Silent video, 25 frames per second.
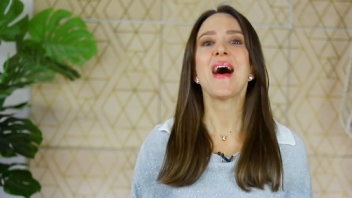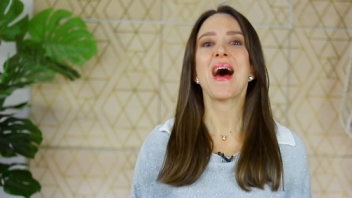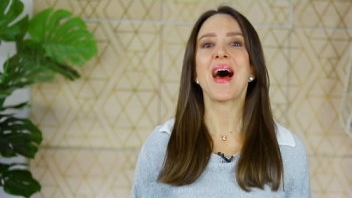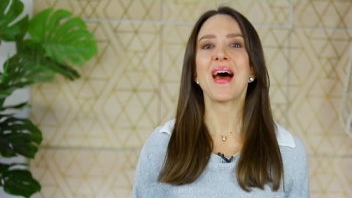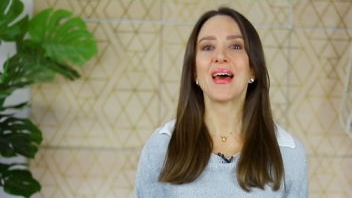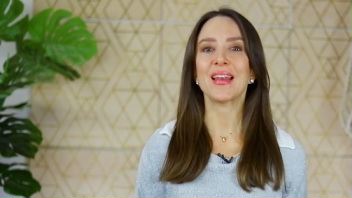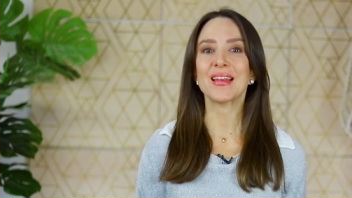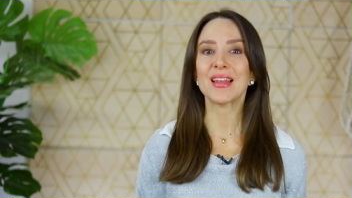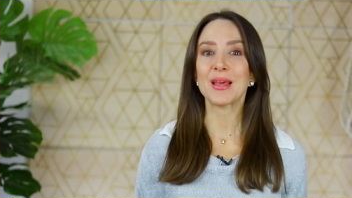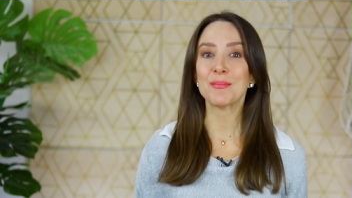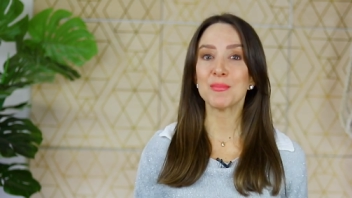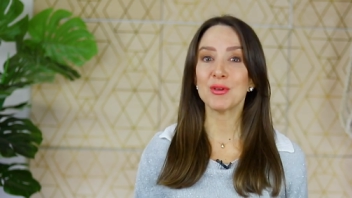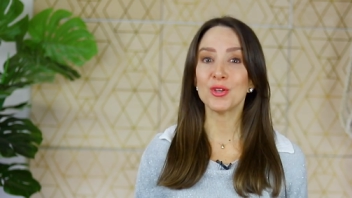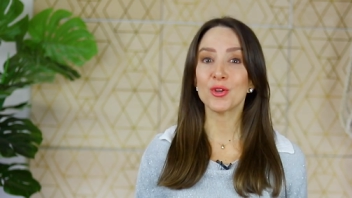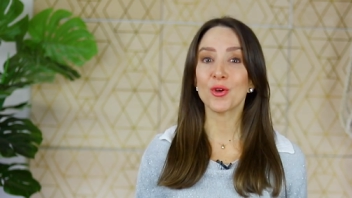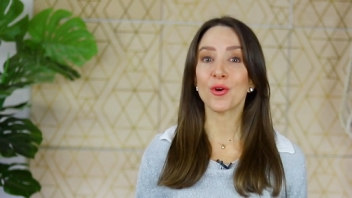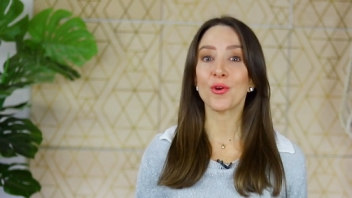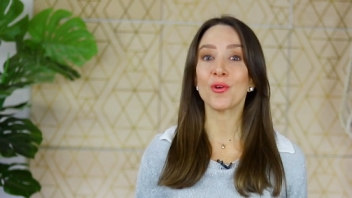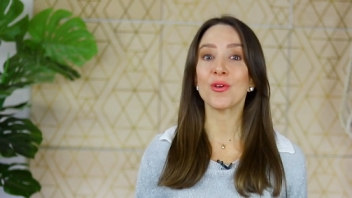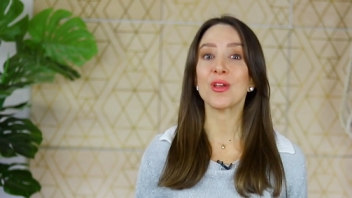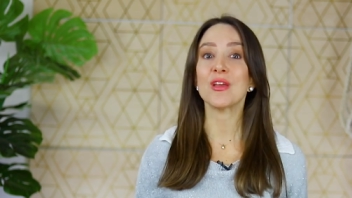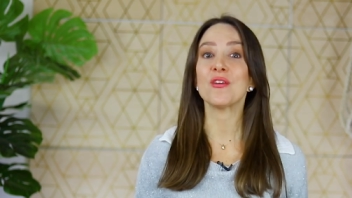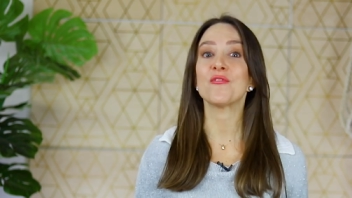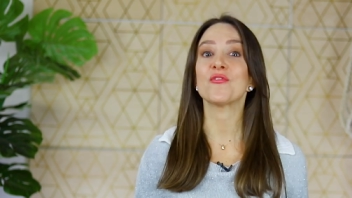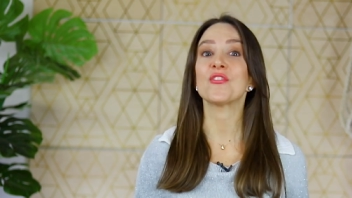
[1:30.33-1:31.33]
and let me
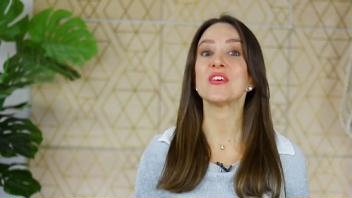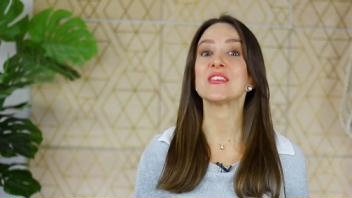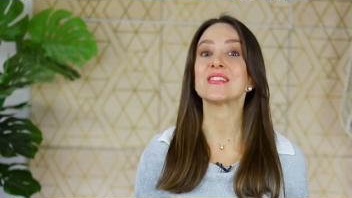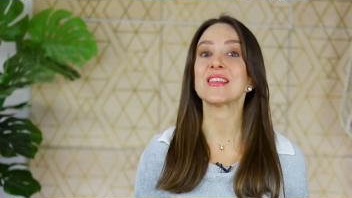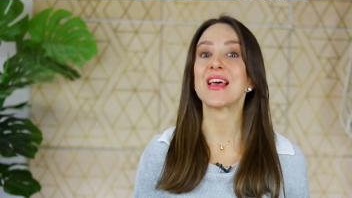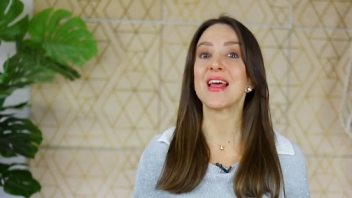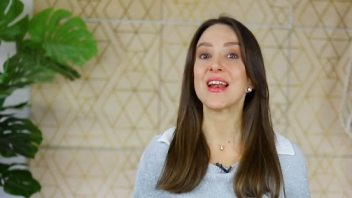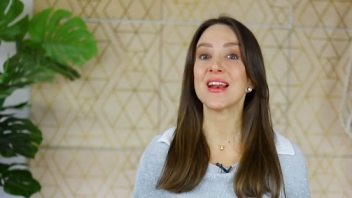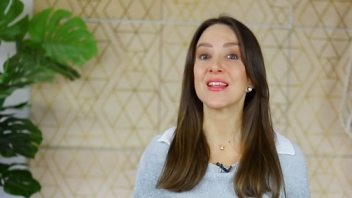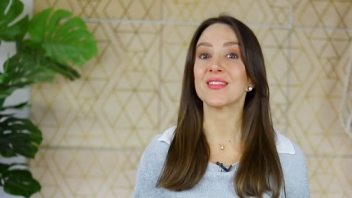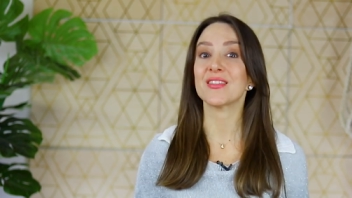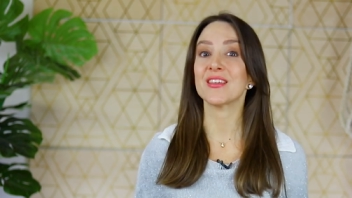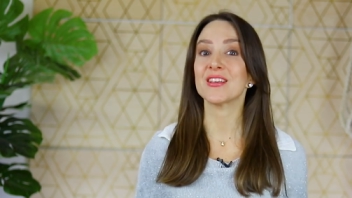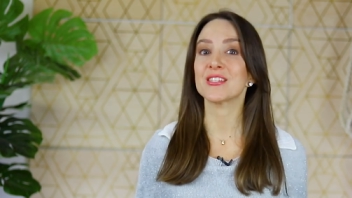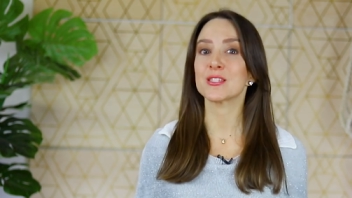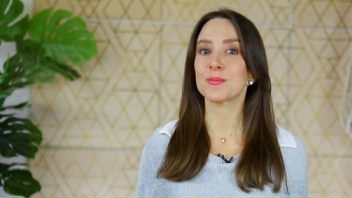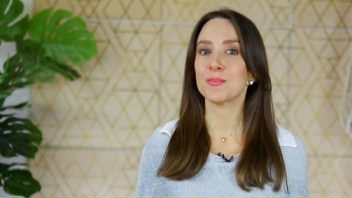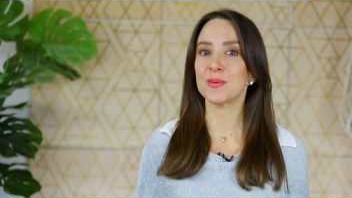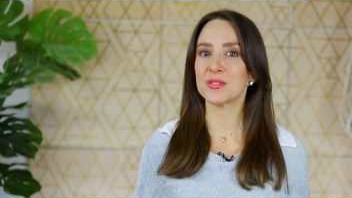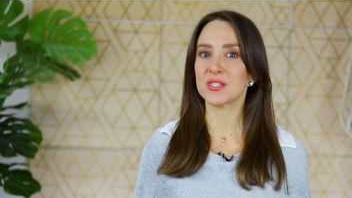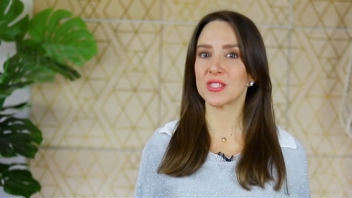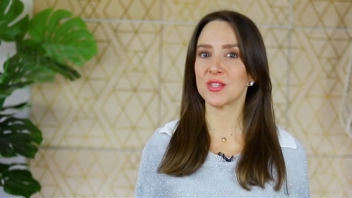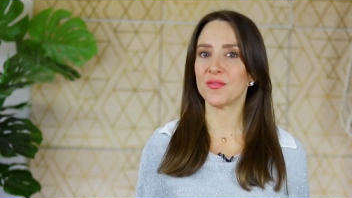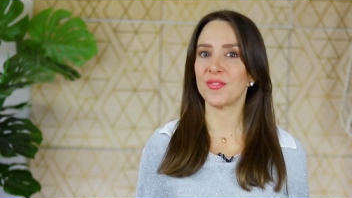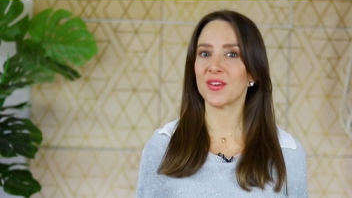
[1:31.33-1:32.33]
know if there's anything
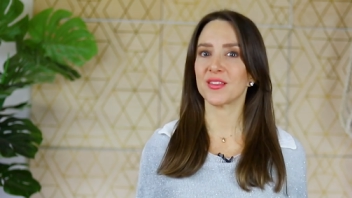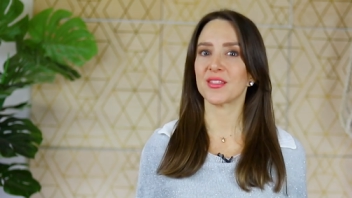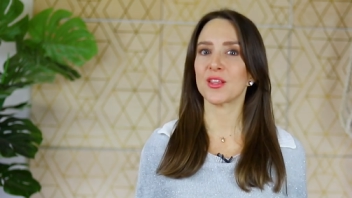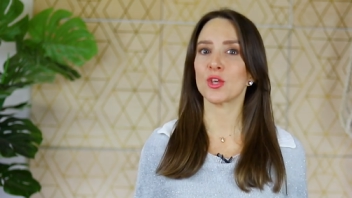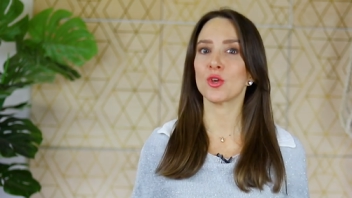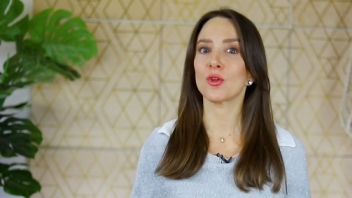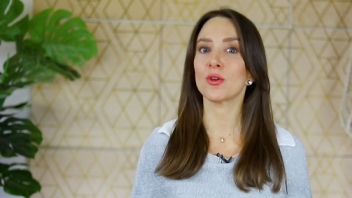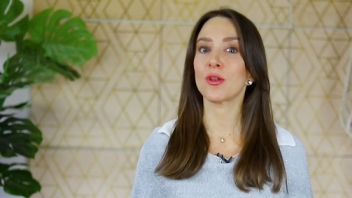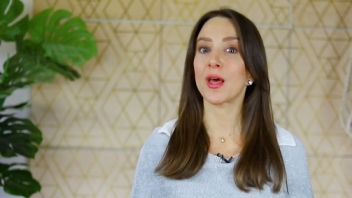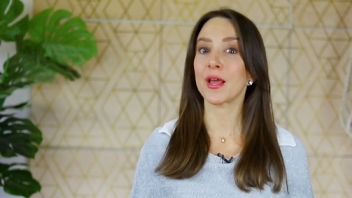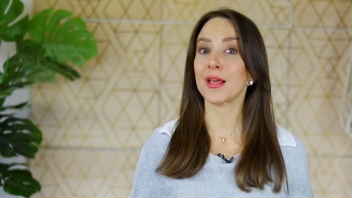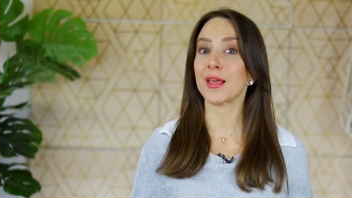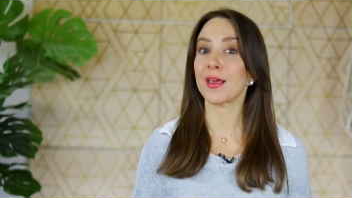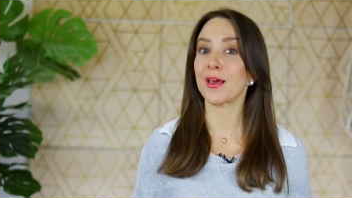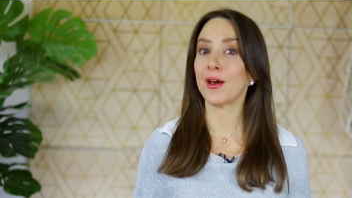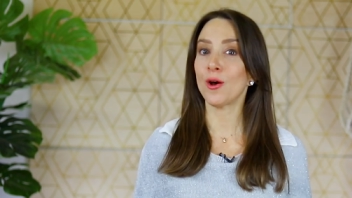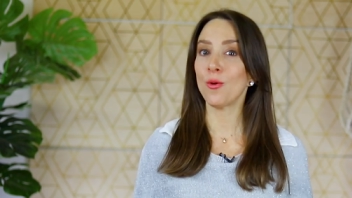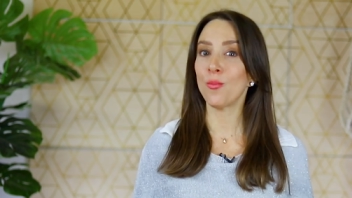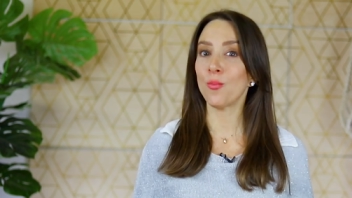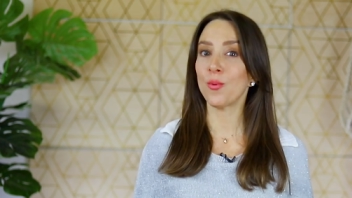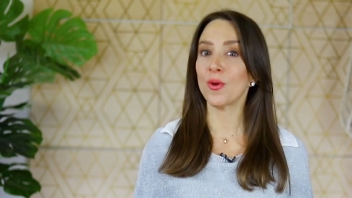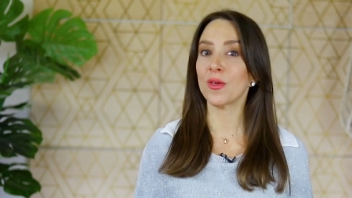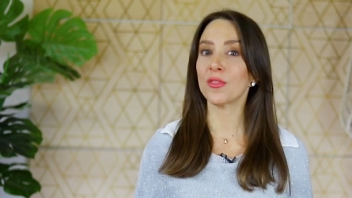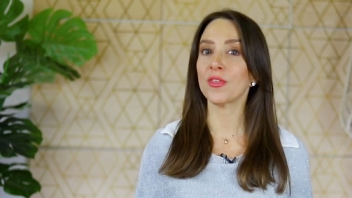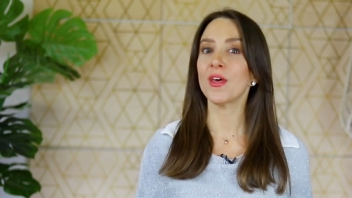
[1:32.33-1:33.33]
specific that you'd like
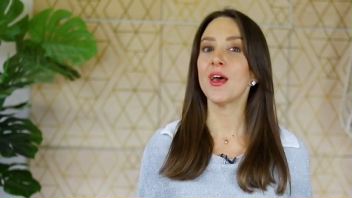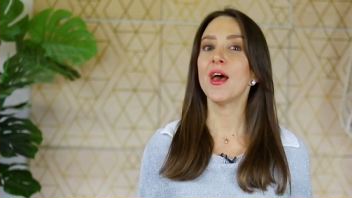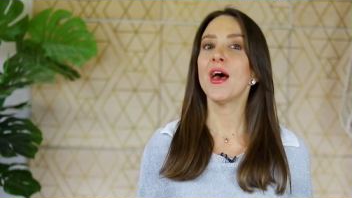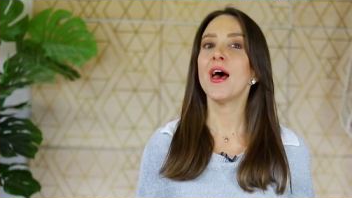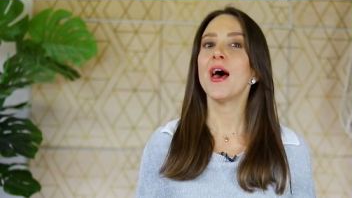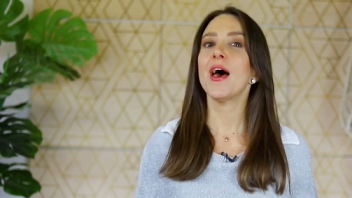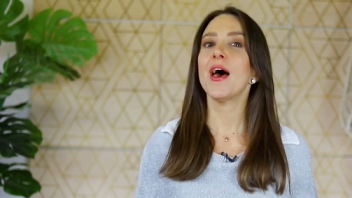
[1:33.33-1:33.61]
help with